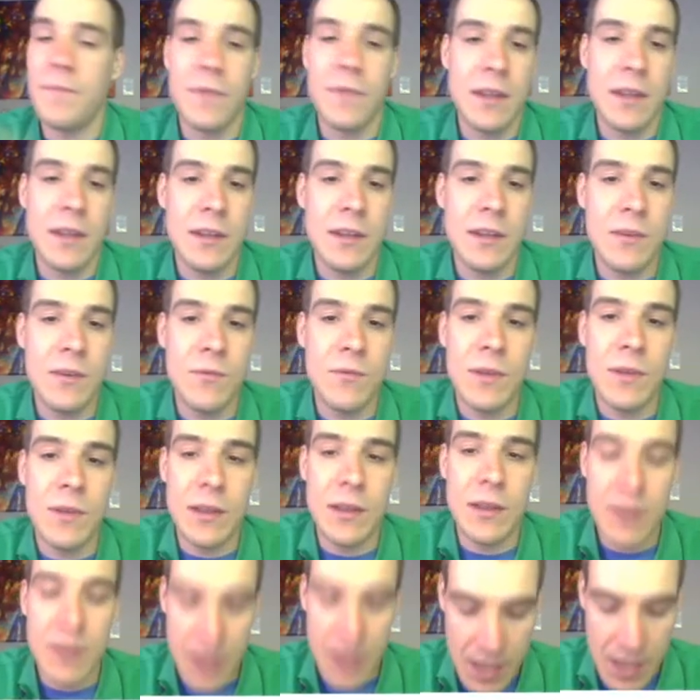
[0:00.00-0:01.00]
you
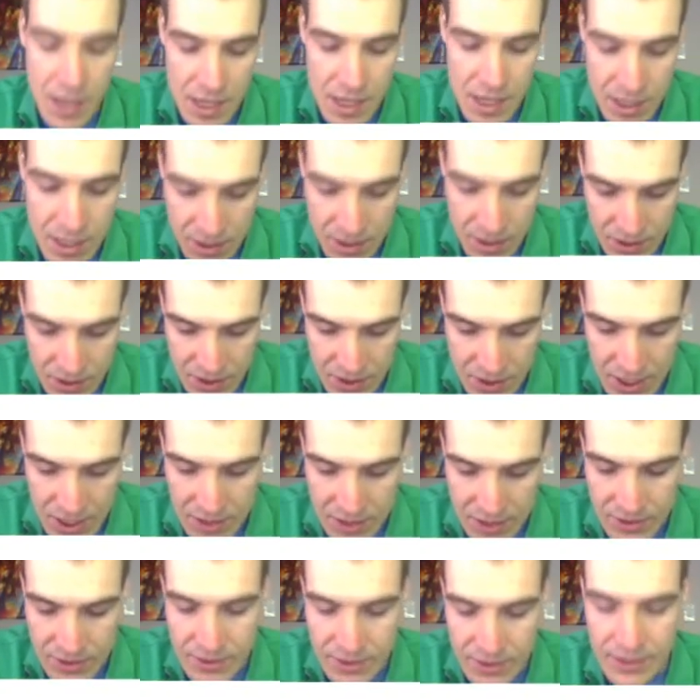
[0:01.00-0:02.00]
will
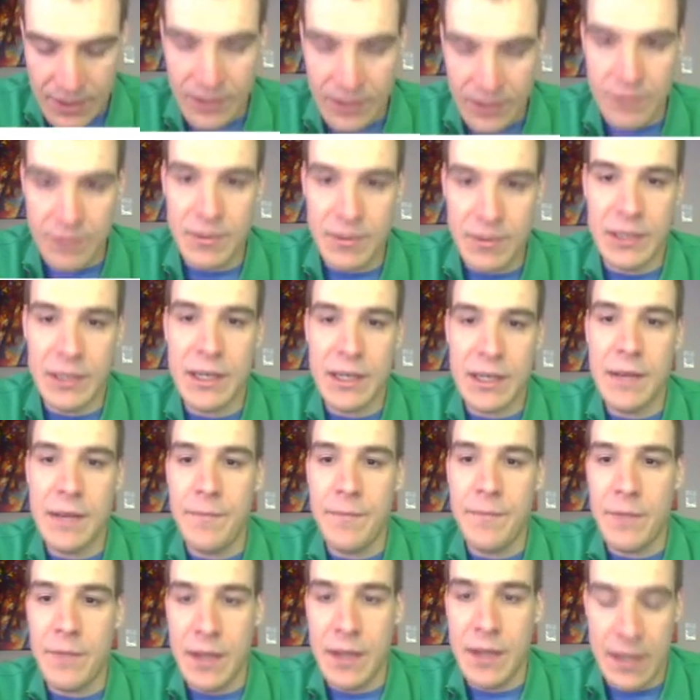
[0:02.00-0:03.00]
change the solubility.
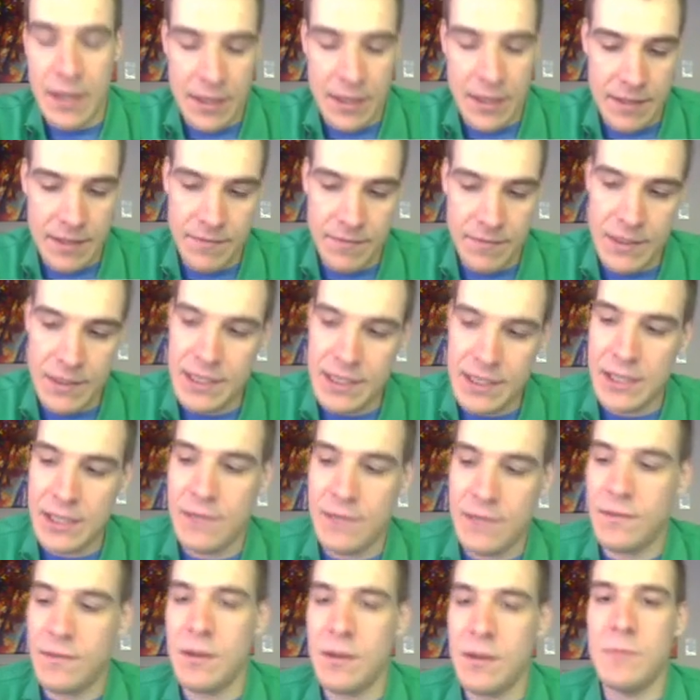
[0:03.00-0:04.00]
This is
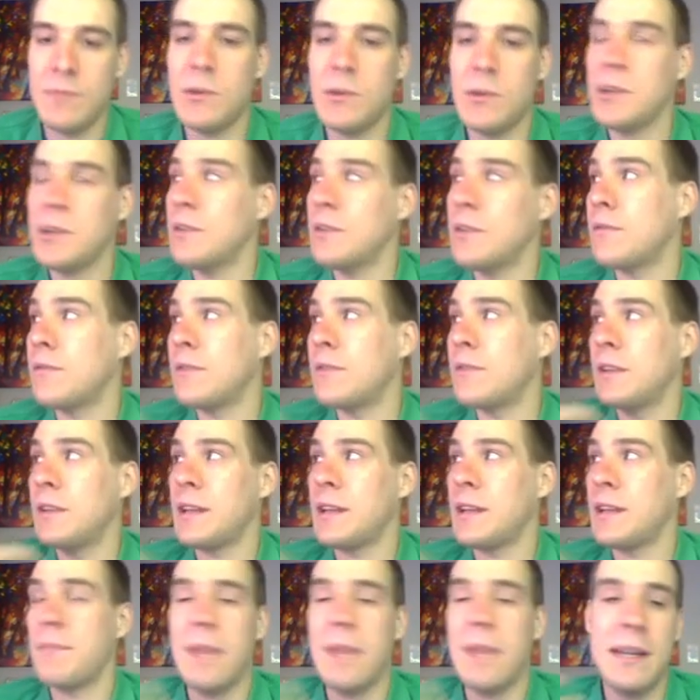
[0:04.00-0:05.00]
actually very important for
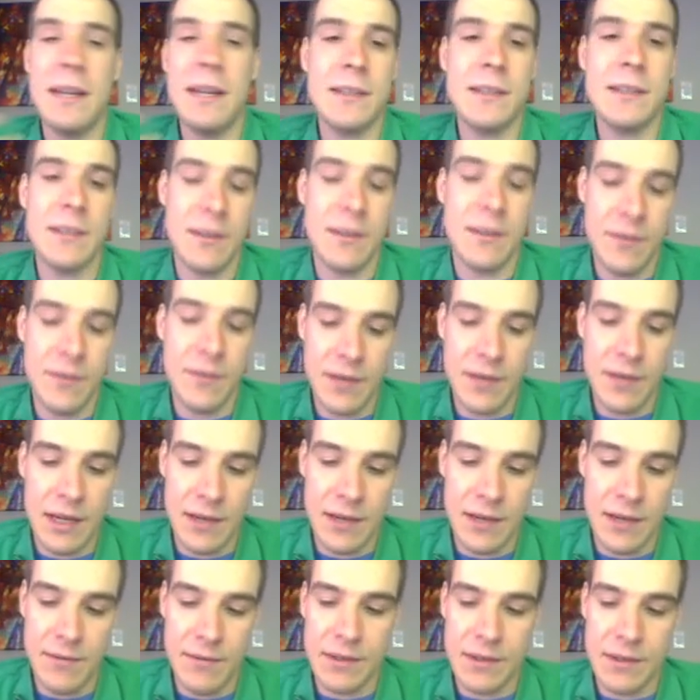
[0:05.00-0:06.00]
like medicine
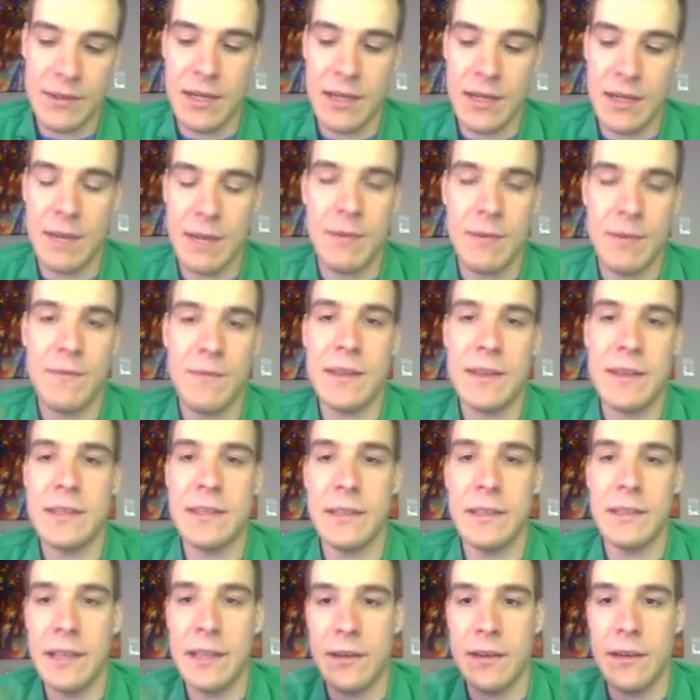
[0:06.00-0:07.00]
when you talk about
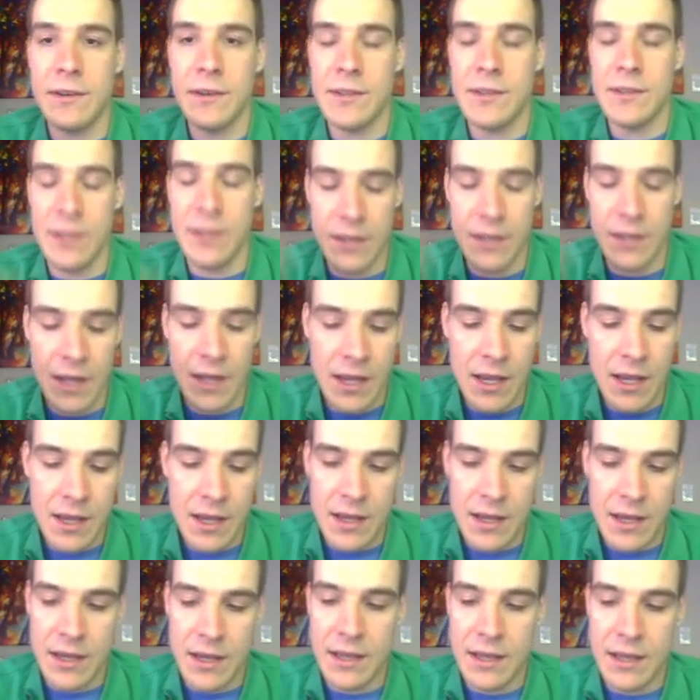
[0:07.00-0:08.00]
ventilators and
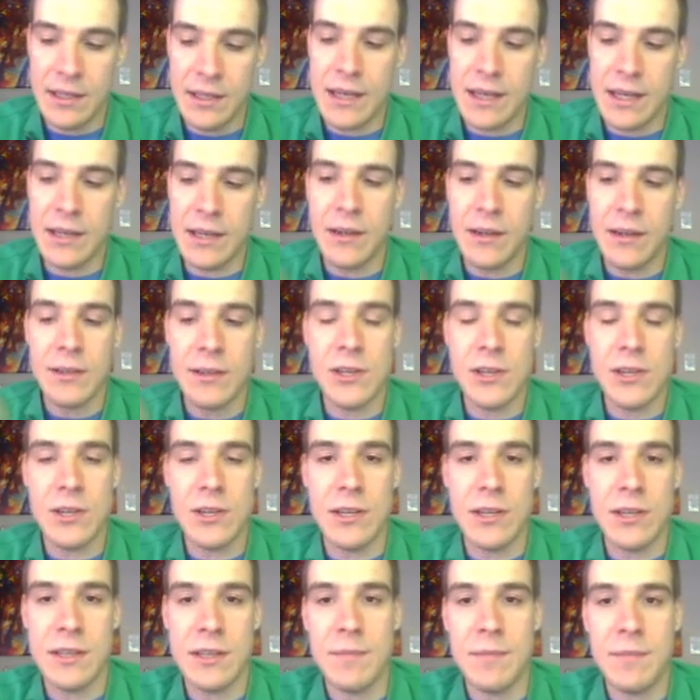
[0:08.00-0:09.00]
getting
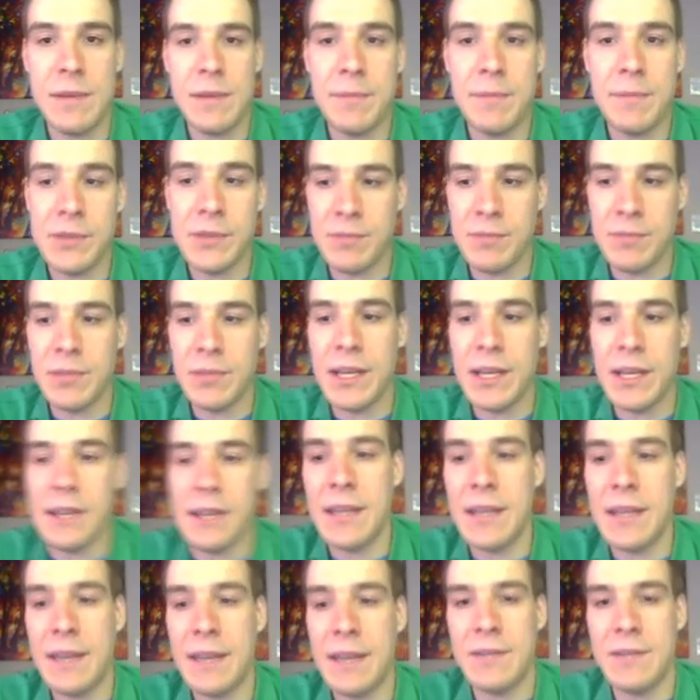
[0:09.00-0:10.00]
oxygen into people's
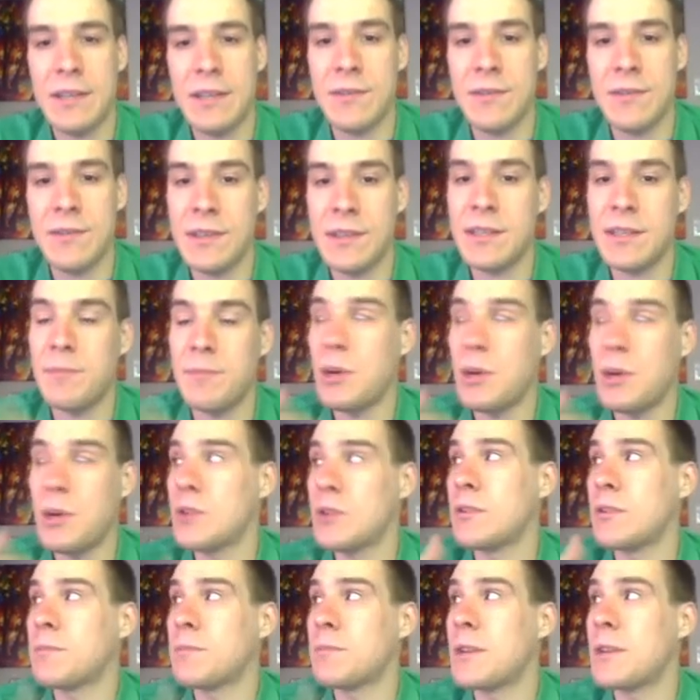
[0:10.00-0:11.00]
blood. They have to increase the
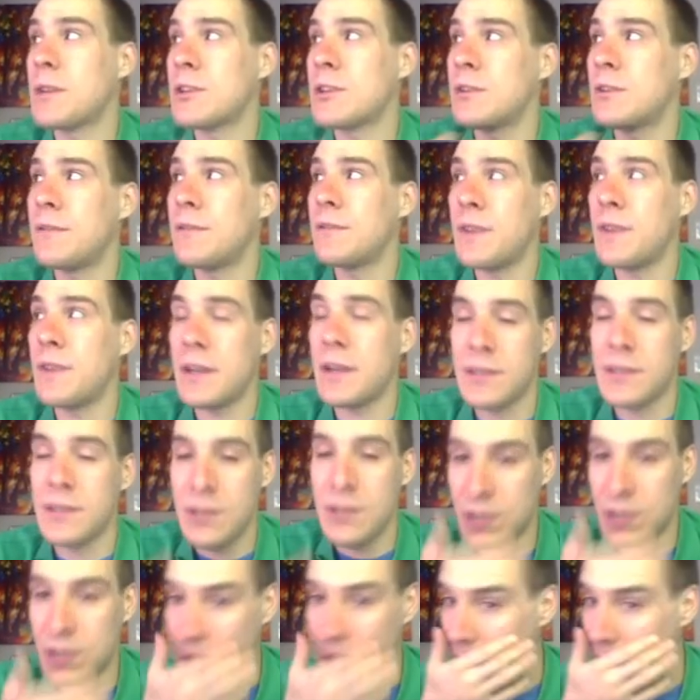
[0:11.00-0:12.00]
partial pressure of
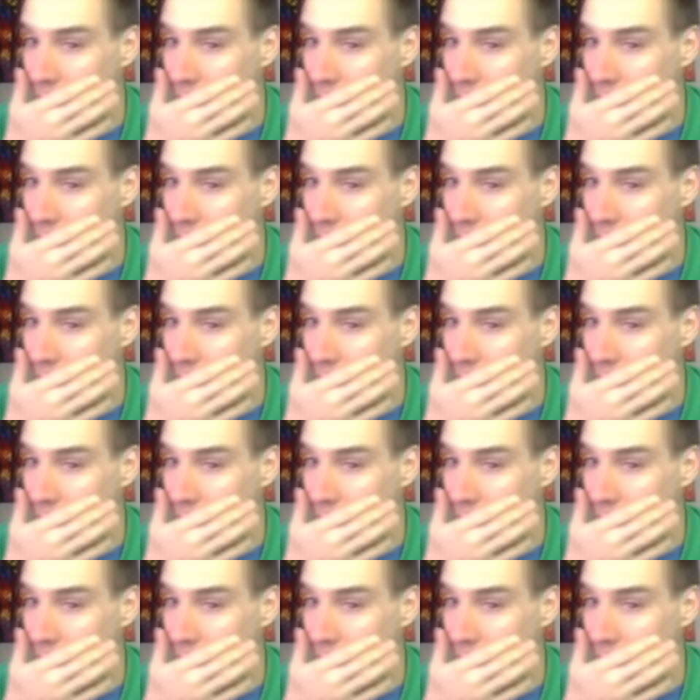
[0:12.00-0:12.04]
oxygen,